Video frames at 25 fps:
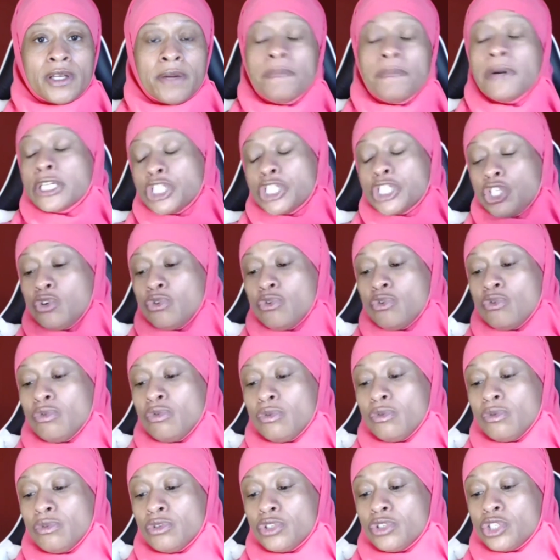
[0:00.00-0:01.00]
But
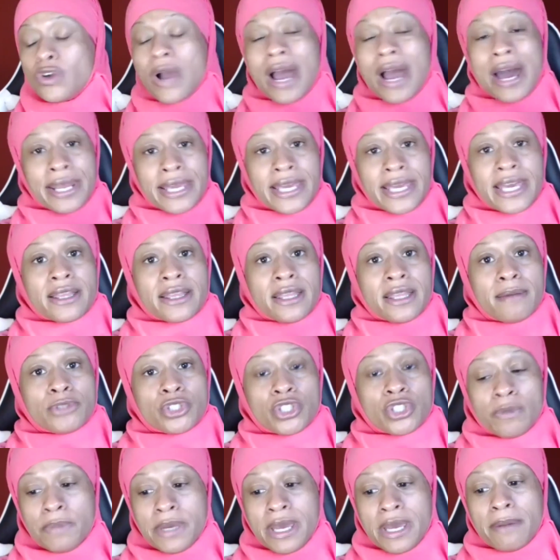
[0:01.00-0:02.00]
you try to get them
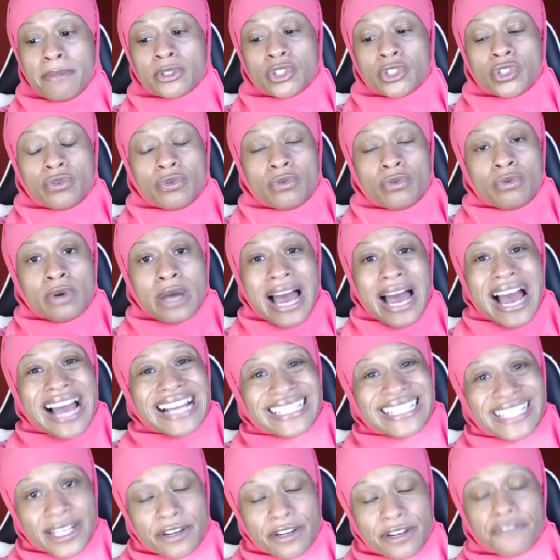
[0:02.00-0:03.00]
to be able to
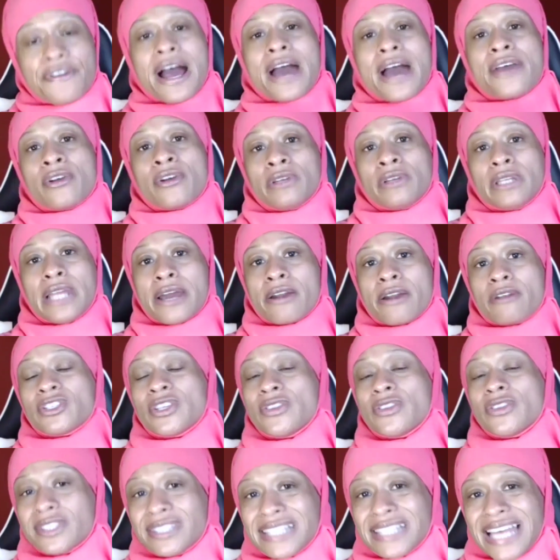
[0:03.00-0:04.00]
identify their
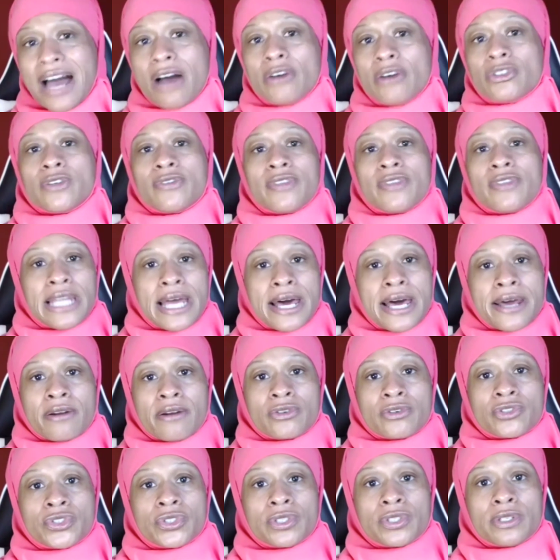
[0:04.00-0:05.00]
letters and the sounds of the
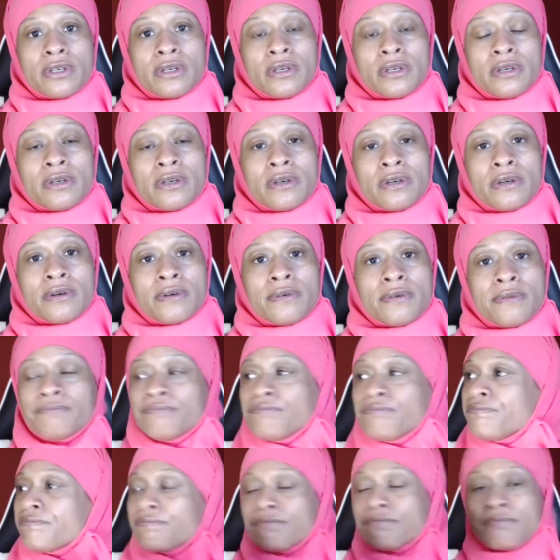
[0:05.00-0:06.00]
letters,
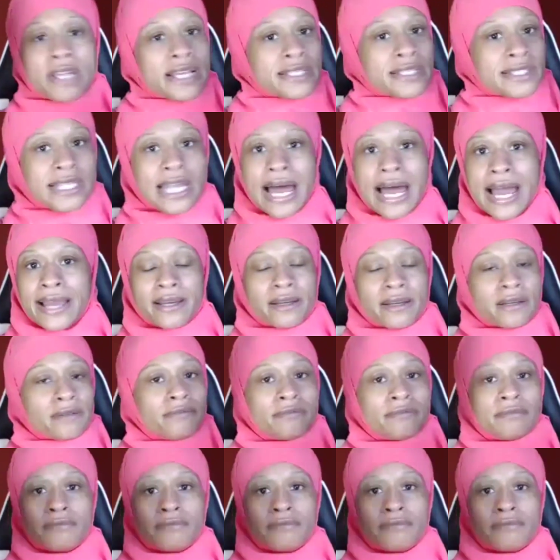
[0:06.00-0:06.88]
it's like